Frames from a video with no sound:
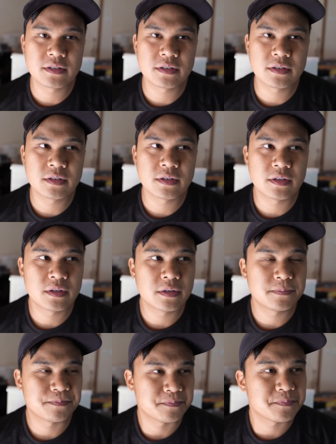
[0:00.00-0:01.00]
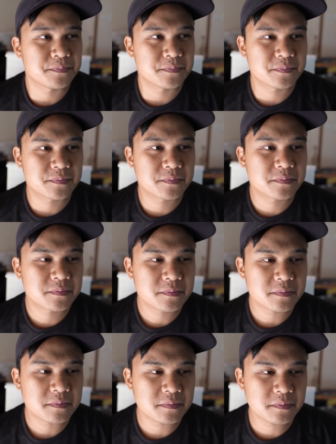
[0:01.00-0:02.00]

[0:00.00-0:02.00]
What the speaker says: Nobody speaks.